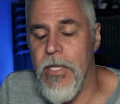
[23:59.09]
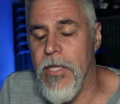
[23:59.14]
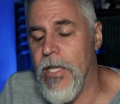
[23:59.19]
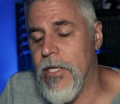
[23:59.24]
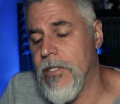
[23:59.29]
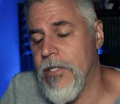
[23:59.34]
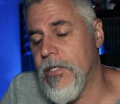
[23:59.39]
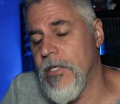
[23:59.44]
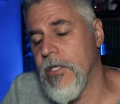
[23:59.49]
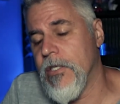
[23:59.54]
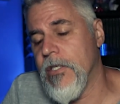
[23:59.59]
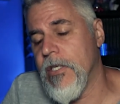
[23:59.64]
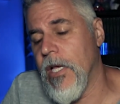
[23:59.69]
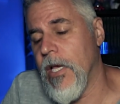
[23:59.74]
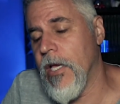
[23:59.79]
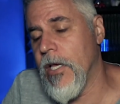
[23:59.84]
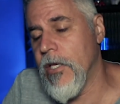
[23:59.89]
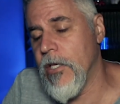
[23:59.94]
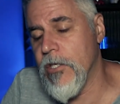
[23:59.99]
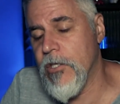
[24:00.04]
let's just
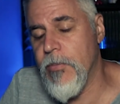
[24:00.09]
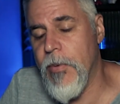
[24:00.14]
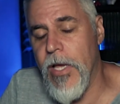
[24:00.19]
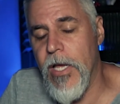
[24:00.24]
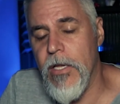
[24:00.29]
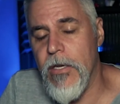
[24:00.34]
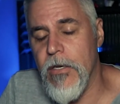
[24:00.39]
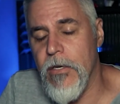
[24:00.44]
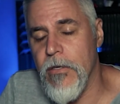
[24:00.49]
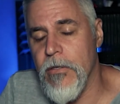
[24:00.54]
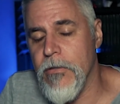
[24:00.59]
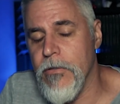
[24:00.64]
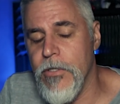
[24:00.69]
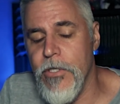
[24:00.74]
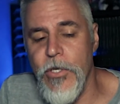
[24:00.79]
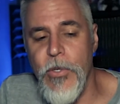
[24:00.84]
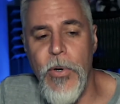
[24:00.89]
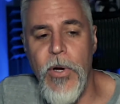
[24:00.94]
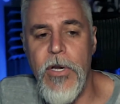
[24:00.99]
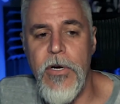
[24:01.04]
say you spend
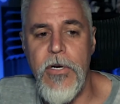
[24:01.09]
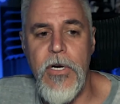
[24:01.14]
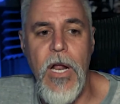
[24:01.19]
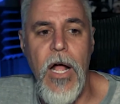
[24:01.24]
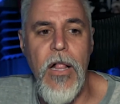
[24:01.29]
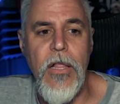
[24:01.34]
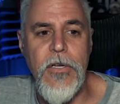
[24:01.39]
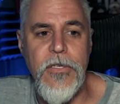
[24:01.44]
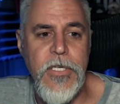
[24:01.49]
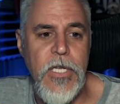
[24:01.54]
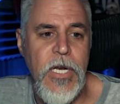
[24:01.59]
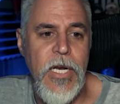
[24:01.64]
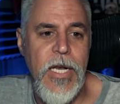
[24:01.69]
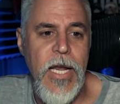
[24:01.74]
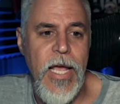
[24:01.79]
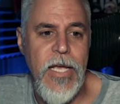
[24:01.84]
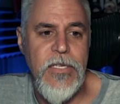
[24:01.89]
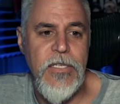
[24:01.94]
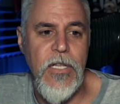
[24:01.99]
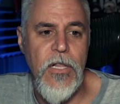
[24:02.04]
$200 on an
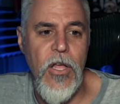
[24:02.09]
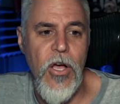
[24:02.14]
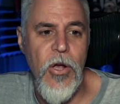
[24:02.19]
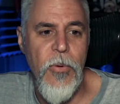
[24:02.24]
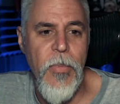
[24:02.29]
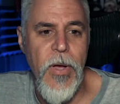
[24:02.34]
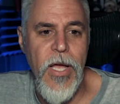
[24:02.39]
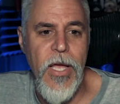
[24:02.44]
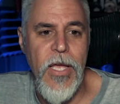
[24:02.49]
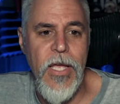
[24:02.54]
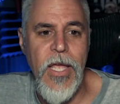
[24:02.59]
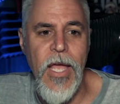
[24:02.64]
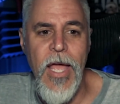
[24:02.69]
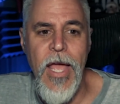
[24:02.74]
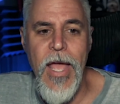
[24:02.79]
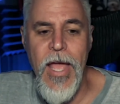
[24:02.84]
XLR mic.